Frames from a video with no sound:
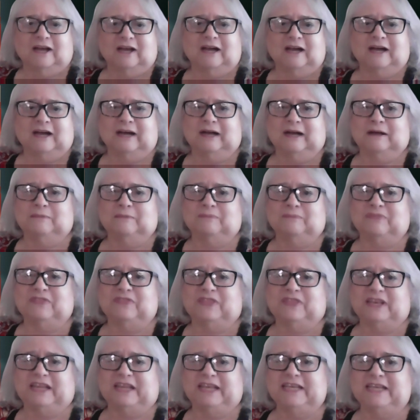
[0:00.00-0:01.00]
um,
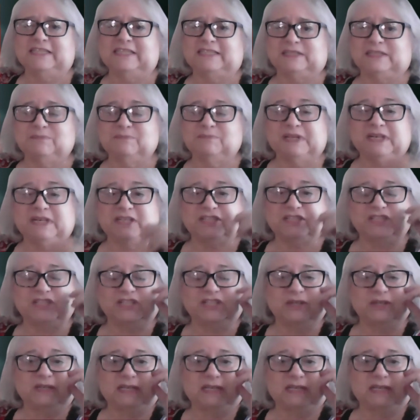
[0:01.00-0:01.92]
that he had submitted to